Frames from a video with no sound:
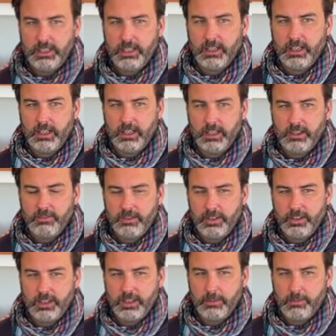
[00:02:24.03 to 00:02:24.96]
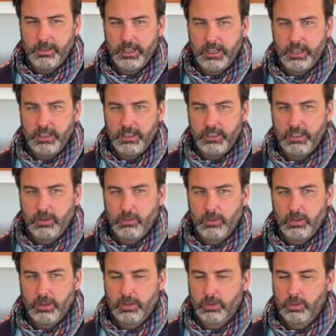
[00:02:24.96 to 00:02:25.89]
If you think about it,
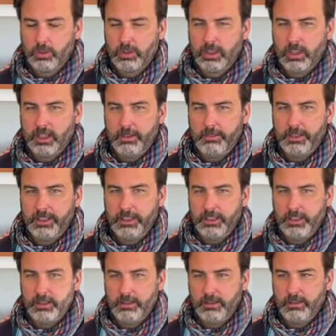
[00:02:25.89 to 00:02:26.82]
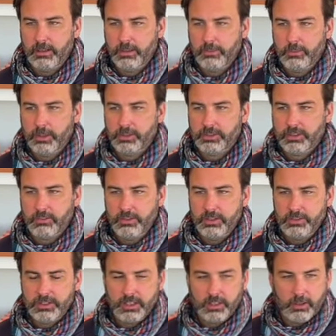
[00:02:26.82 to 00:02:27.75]
we're a cool climate in most of
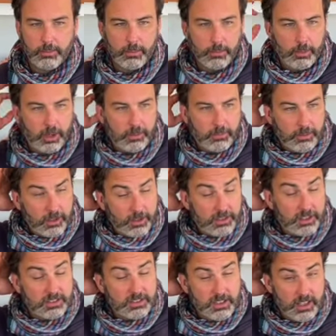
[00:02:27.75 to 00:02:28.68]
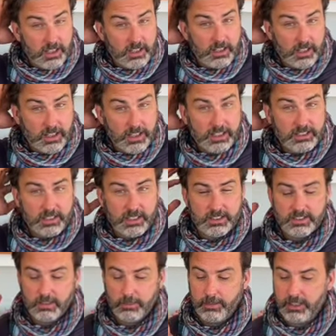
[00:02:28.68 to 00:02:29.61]
New Zealand, but Martinborough does get, like I
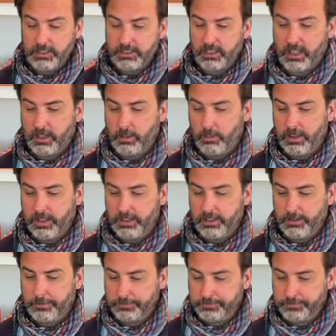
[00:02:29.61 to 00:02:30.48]
said, some nice hot weather.